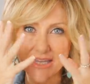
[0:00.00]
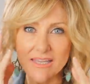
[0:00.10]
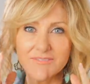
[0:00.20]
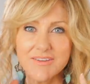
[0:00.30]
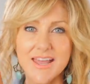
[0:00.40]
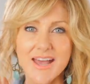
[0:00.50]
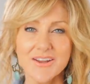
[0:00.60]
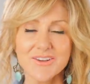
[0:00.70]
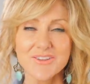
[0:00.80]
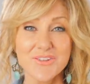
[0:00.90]
even
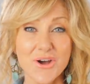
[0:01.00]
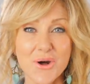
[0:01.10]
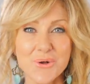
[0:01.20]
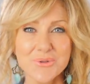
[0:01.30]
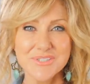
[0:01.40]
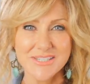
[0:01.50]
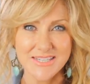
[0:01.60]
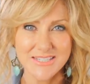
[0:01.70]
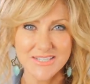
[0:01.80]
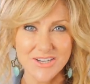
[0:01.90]
out the whole
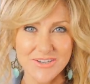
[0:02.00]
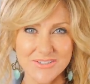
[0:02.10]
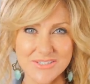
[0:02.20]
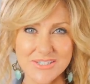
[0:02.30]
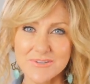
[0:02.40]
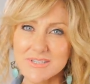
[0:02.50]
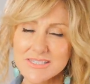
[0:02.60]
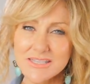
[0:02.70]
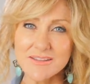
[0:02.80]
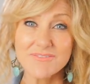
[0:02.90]
skin tone. So
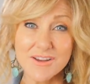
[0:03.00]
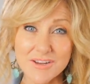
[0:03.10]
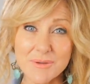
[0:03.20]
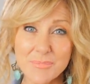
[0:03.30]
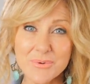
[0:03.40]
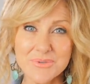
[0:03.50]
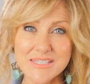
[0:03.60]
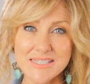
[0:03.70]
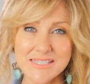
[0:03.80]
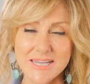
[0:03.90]
it's a very
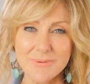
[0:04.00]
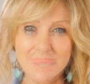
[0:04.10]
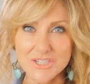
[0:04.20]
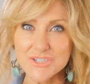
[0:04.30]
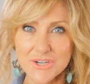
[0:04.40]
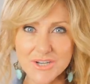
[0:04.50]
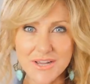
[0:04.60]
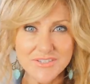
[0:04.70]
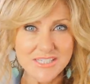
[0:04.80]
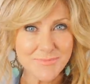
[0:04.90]
important step. You don't
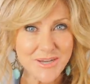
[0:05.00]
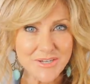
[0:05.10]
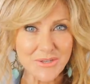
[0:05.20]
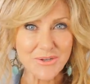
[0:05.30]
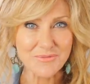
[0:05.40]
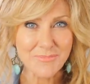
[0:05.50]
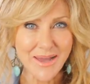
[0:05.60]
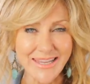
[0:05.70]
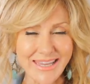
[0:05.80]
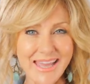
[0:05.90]
have to spend a lot of
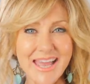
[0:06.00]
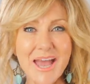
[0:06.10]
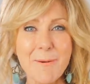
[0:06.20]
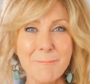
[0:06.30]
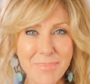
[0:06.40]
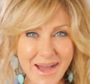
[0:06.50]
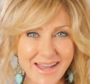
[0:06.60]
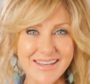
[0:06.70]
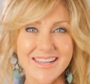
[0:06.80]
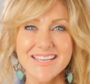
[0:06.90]
money,
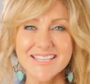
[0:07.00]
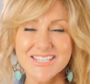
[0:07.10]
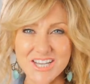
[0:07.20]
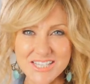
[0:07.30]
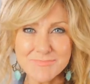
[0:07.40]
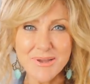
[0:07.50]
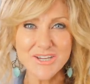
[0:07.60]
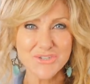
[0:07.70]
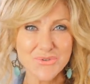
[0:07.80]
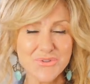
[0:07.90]
but just
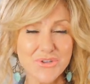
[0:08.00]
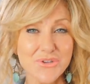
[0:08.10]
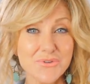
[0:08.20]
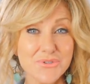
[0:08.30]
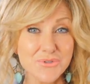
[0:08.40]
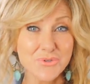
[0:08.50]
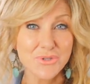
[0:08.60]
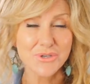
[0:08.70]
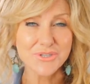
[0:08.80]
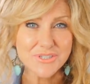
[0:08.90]
make sure that you do
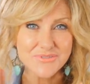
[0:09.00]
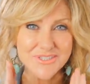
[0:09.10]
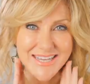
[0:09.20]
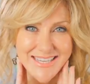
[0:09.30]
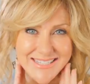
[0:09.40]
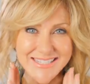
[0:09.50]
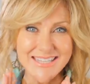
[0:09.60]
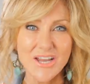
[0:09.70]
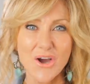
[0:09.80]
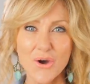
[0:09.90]
lots of
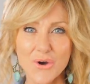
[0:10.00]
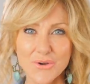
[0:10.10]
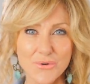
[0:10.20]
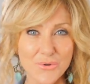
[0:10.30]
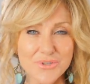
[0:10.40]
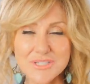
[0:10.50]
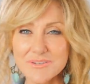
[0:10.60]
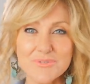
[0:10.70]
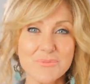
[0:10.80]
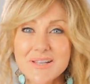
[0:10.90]
testing on all the
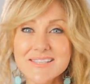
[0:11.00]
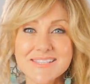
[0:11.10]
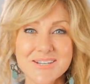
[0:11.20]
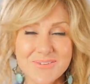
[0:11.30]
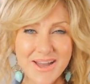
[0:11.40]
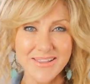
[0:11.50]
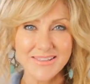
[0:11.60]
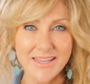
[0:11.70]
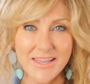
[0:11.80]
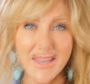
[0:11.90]
different ones that are out
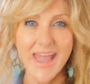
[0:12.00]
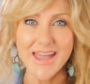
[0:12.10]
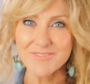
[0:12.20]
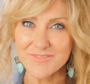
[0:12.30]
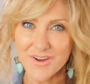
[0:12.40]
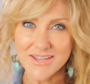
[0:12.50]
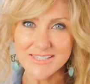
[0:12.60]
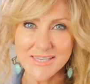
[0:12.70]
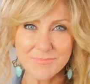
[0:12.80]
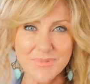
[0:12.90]
there and find
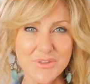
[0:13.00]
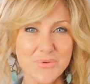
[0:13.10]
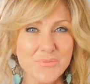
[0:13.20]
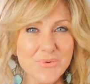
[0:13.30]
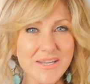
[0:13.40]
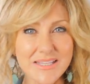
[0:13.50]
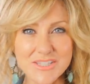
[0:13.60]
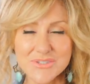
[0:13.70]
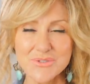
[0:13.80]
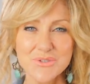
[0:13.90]
something that really
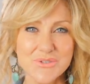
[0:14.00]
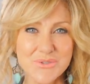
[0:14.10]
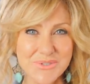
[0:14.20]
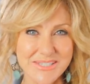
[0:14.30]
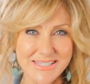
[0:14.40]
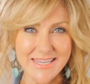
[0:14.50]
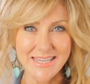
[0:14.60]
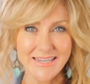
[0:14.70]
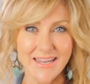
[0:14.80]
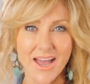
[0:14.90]
suits your
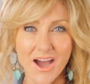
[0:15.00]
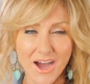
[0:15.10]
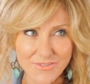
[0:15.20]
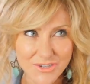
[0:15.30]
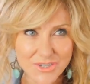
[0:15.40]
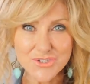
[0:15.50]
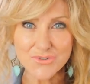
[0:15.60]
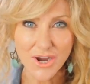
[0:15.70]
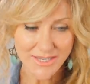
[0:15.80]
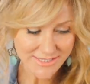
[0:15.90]
skin. I've got
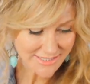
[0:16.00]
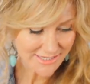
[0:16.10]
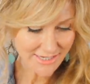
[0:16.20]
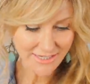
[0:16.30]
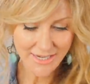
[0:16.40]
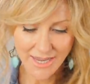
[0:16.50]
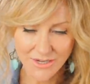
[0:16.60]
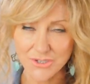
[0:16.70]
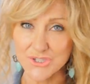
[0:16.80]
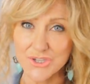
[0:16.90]
dry skin,
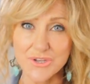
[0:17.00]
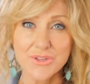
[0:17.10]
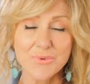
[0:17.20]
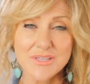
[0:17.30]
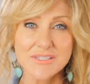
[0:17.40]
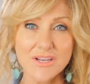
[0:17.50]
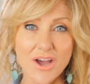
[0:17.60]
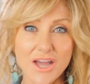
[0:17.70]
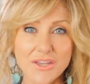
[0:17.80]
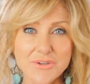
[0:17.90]
and I'll show you the ones that
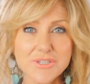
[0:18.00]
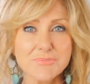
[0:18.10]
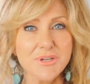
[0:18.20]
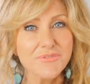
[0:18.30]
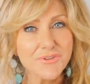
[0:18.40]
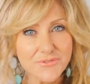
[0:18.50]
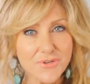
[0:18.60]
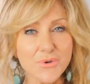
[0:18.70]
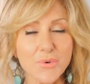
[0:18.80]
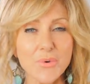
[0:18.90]
I use, but if you've
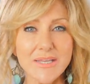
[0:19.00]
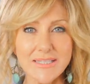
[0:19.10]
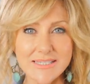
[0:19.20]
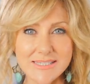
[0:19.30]
got oily